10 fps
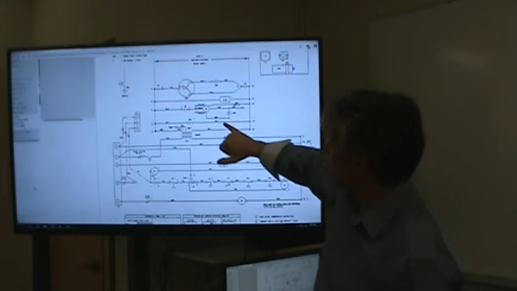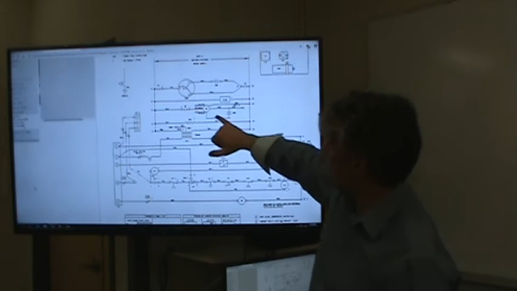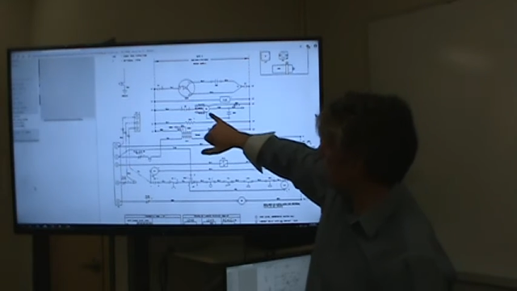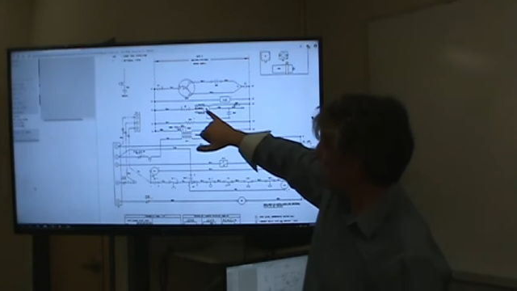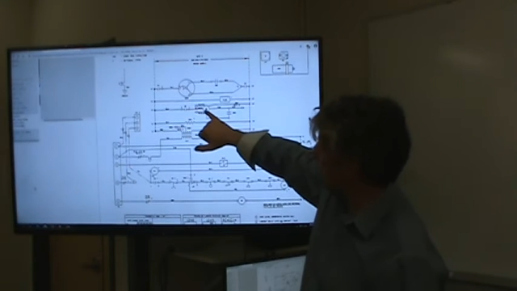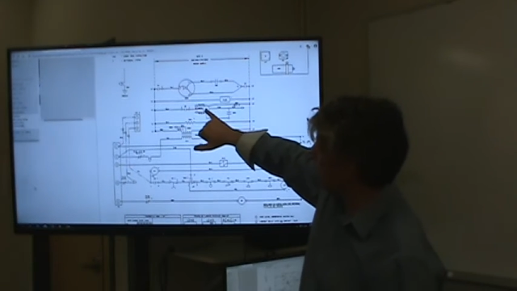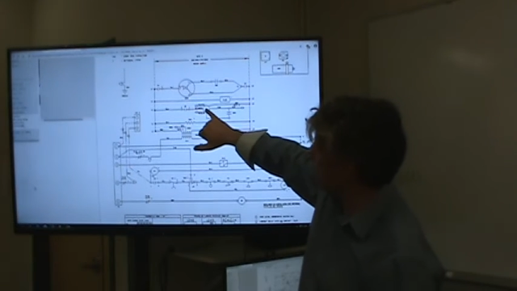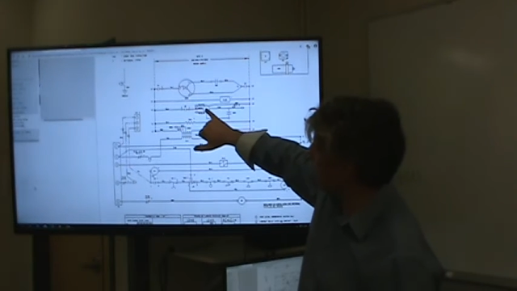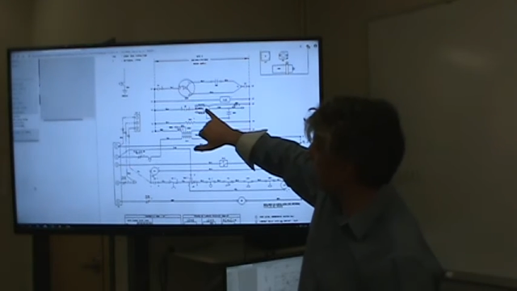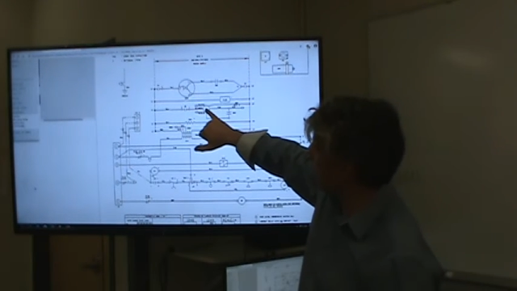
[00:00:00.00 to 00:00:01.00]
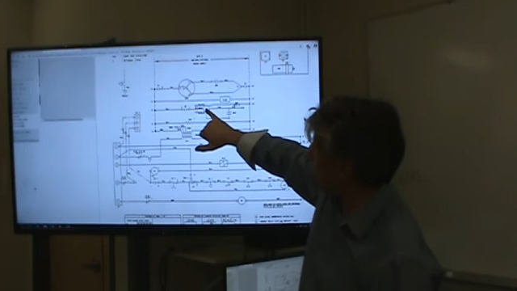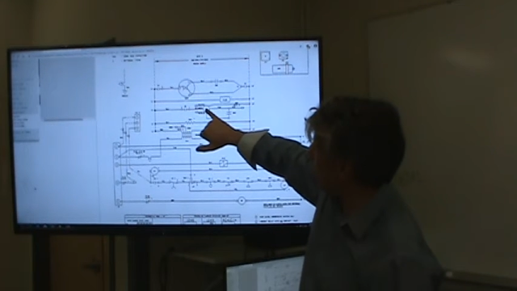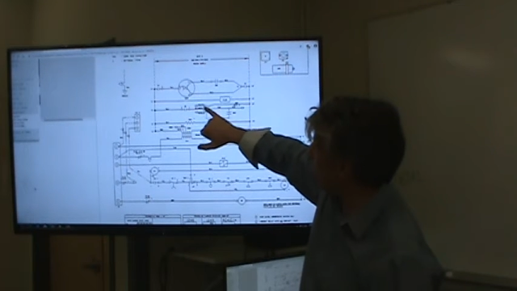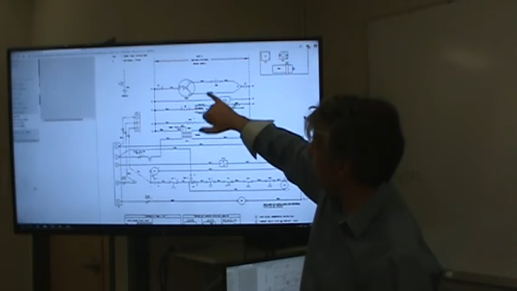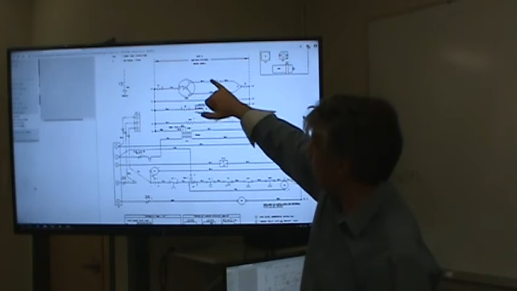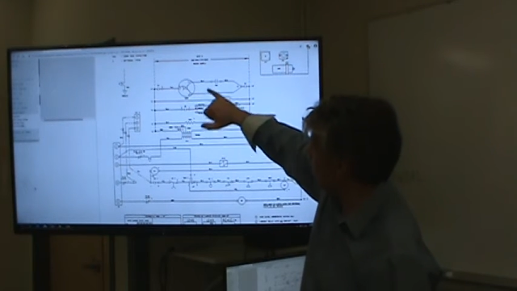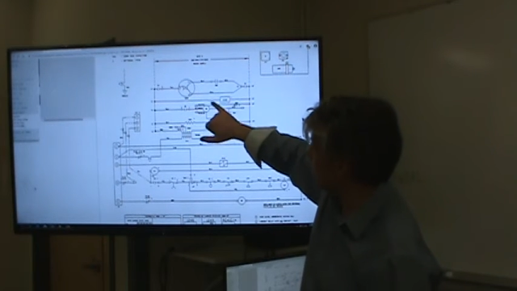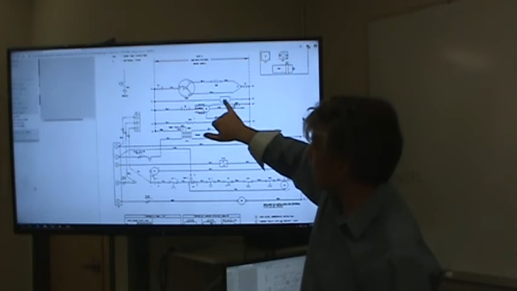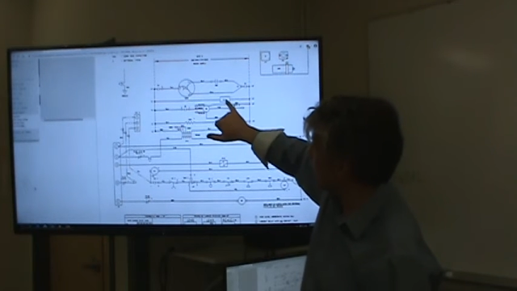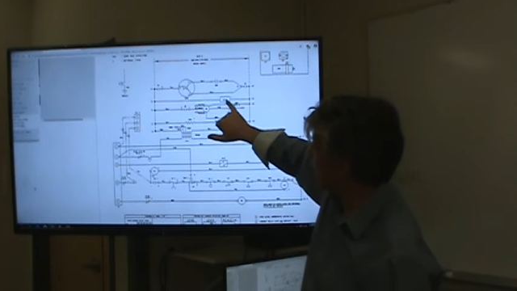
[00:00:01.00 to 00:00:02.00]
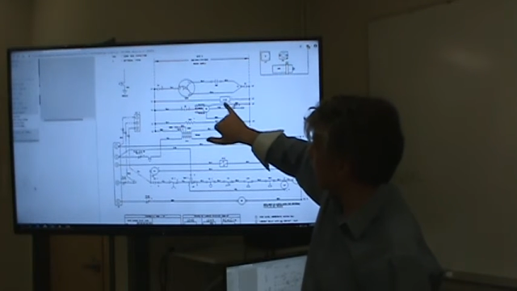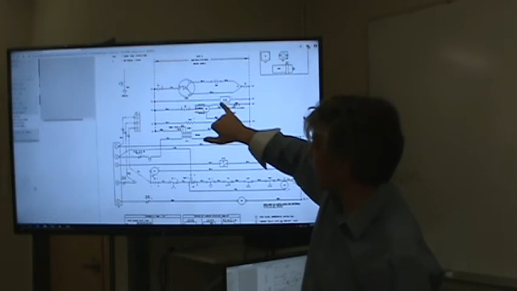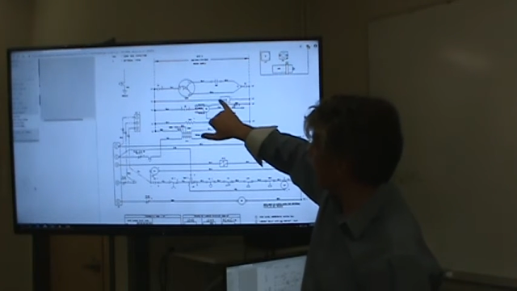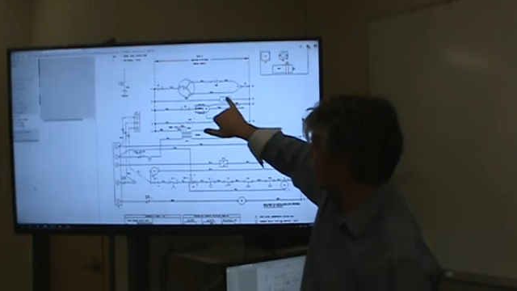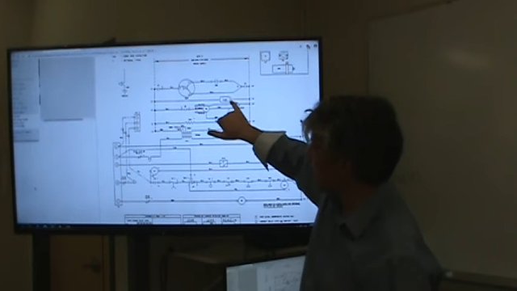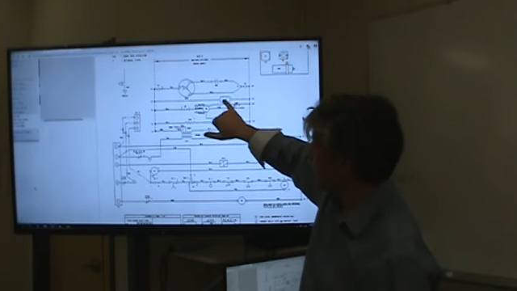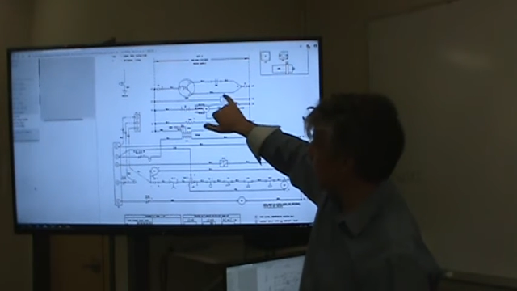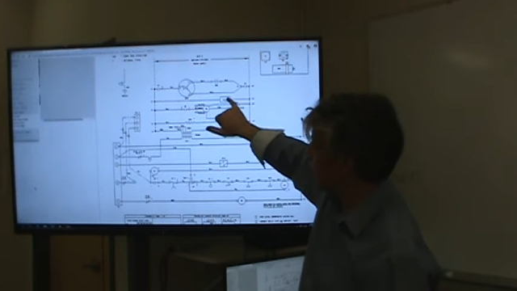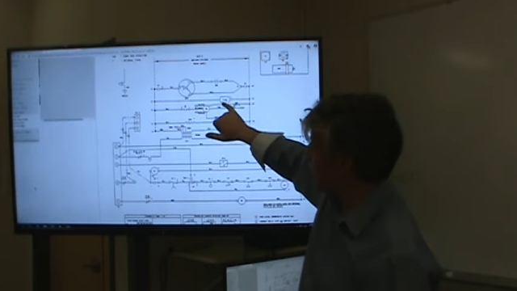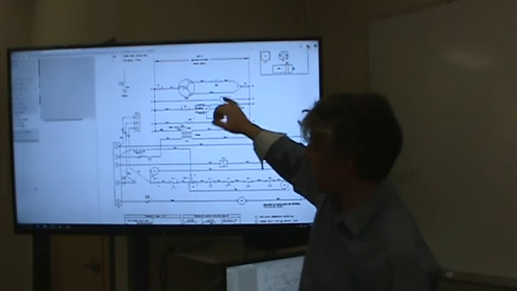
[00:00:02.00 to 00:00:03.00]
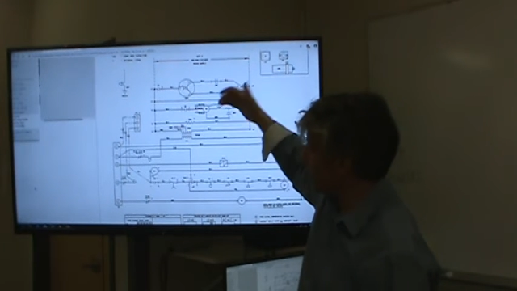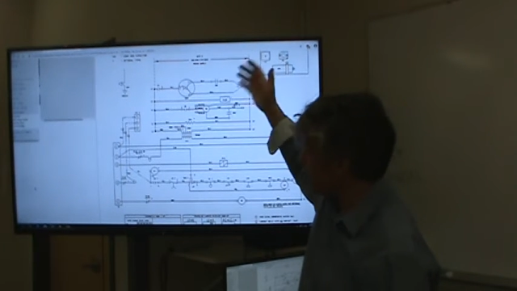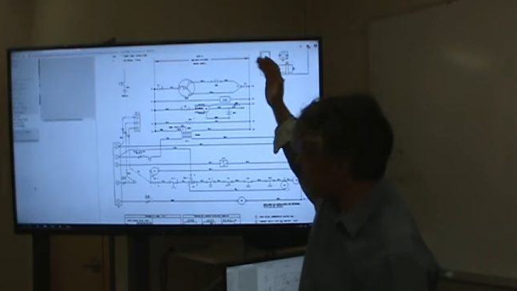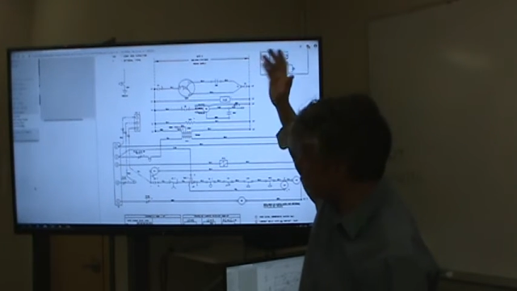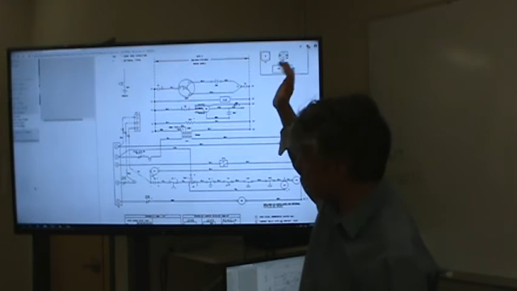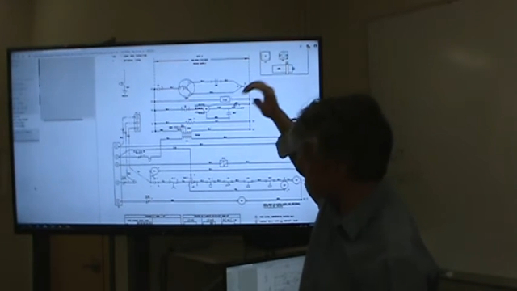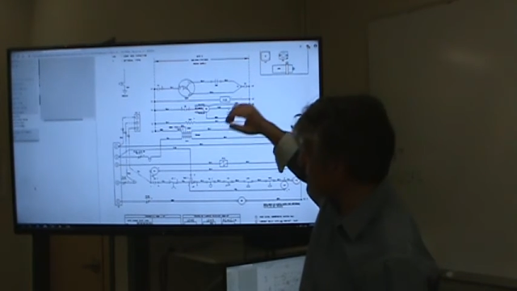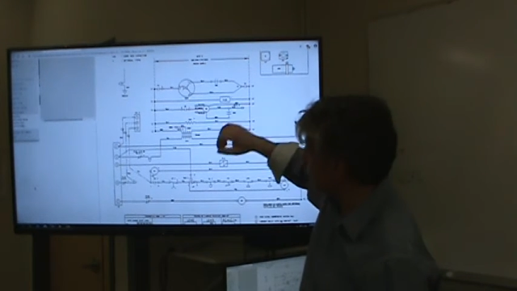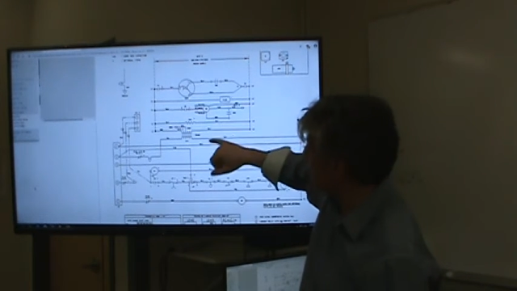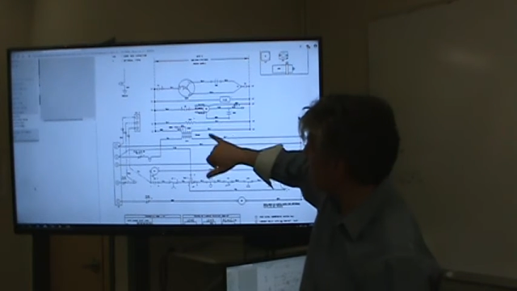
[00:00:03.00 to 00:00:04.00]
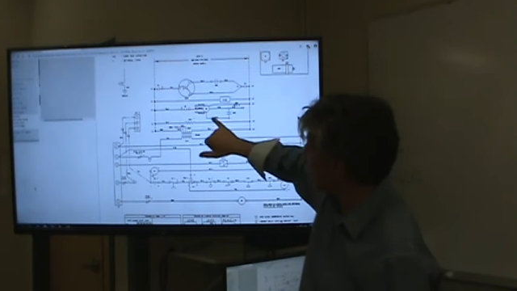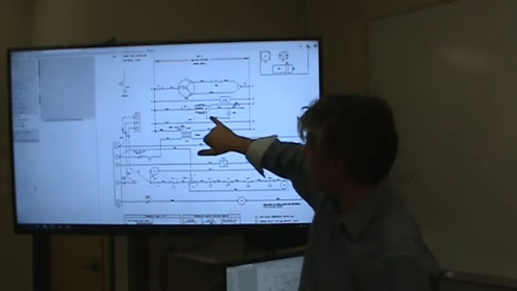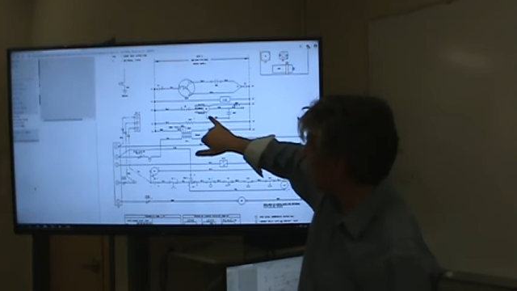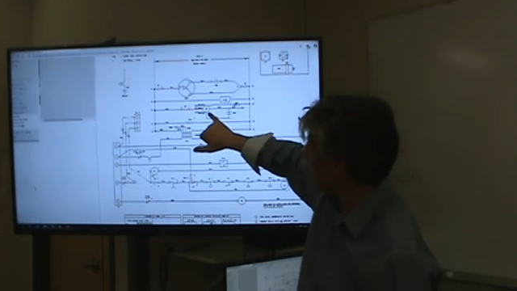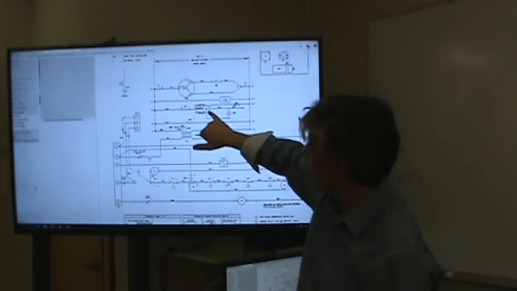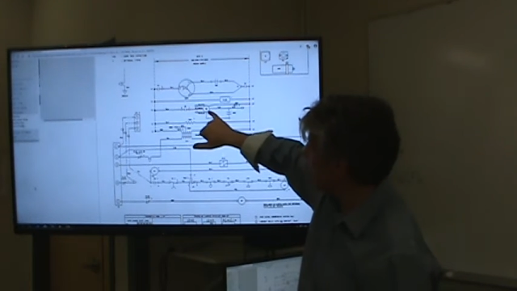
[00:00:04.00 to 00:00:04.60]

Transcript: No face is visible, so there are no lips to read.